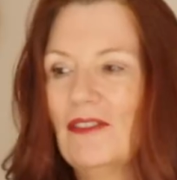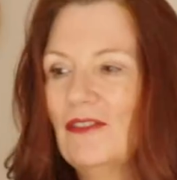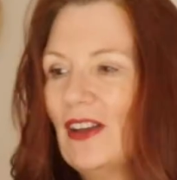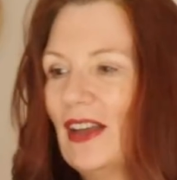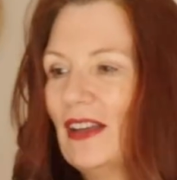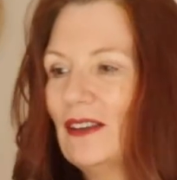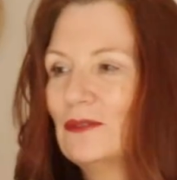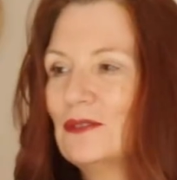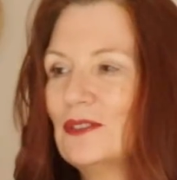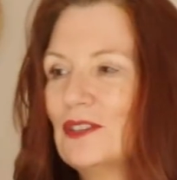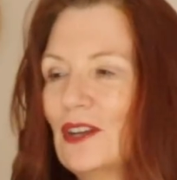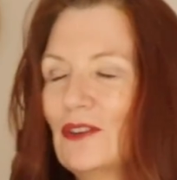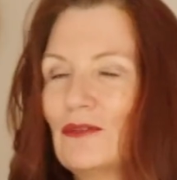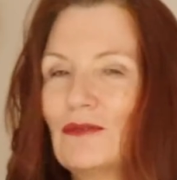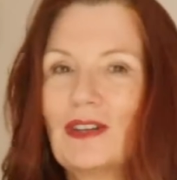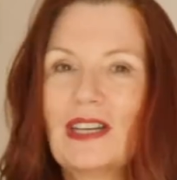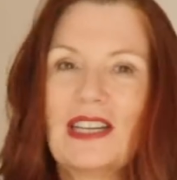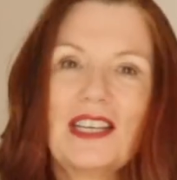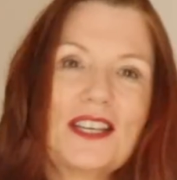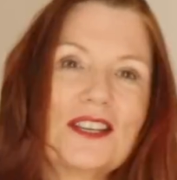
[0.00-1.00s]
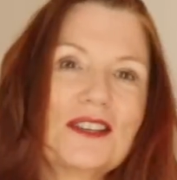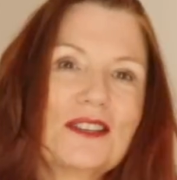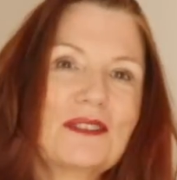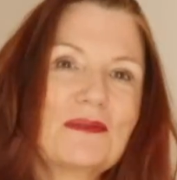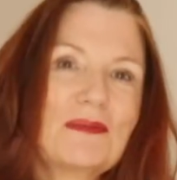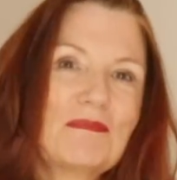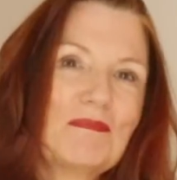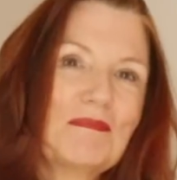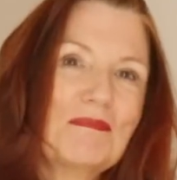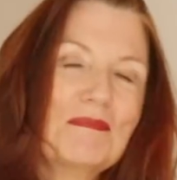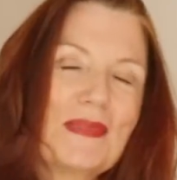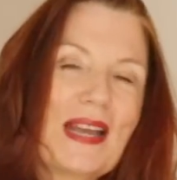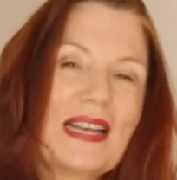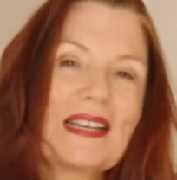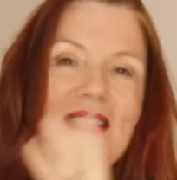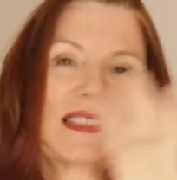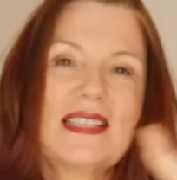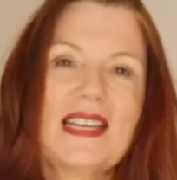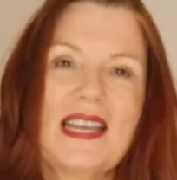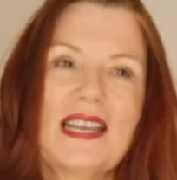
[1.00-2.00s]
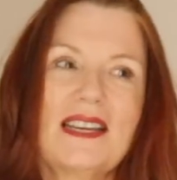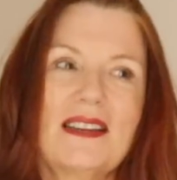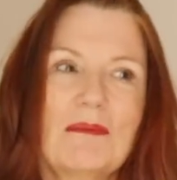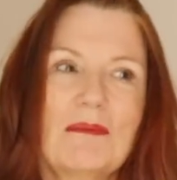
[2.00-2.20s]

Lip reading: found a really good magazine